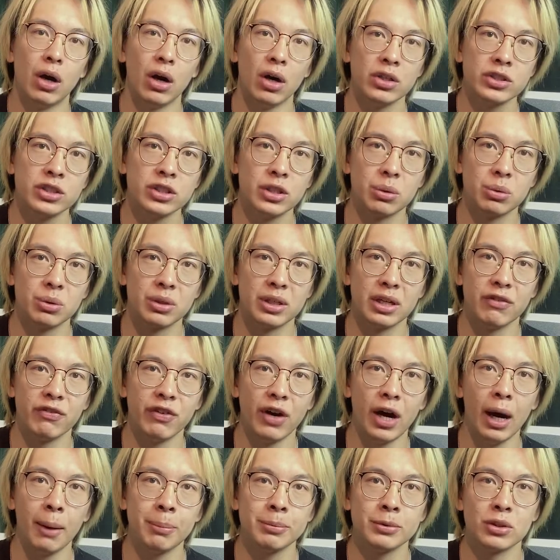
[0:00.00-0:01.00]
also give
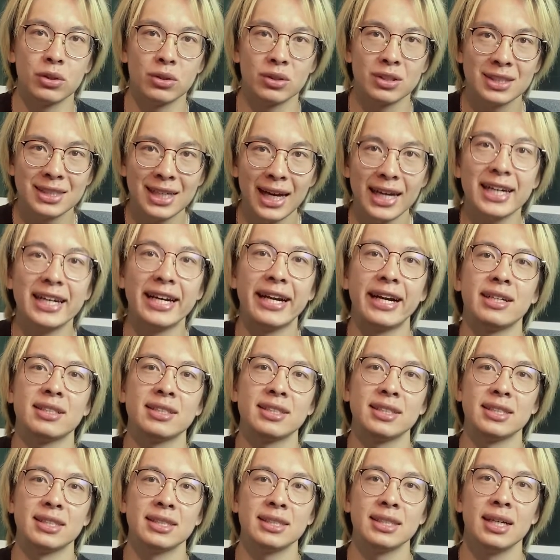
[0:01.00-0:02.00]
optional side
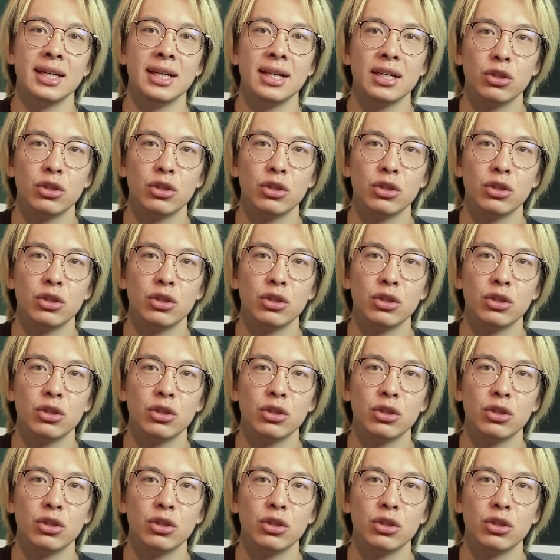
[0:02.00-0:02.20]
analysis